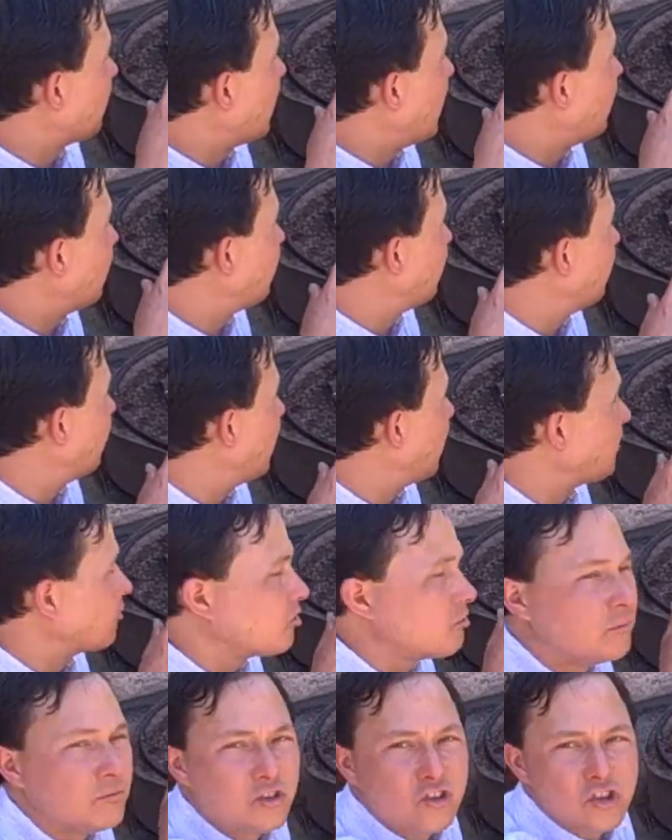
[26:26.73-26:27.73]
I like it. It
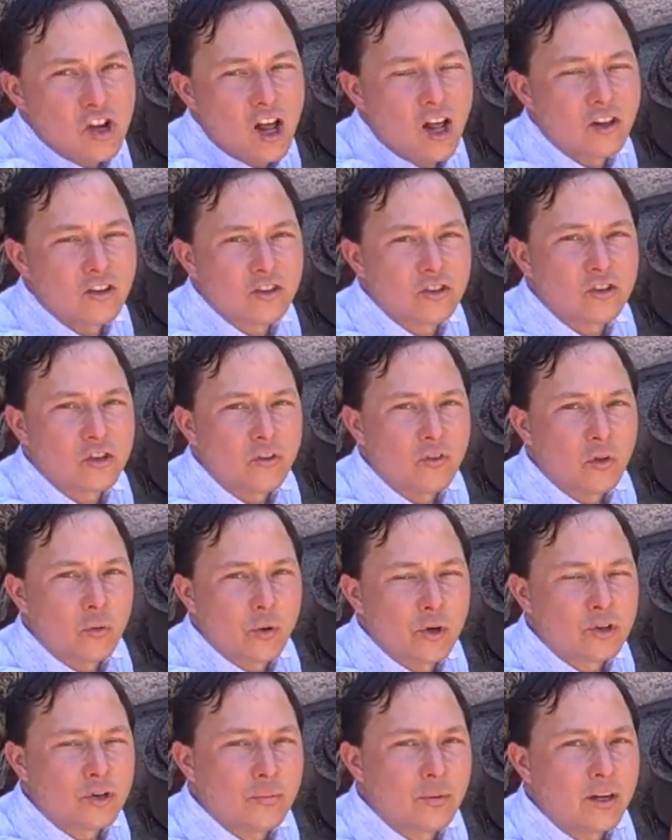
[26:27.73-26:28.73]
had some challenges over
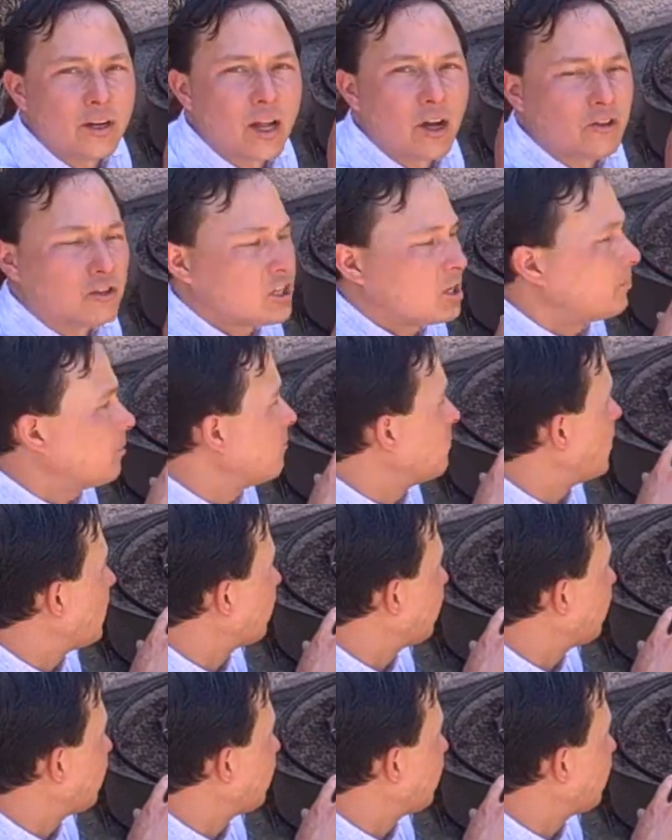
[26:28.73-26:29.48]
the winter, but now it's coming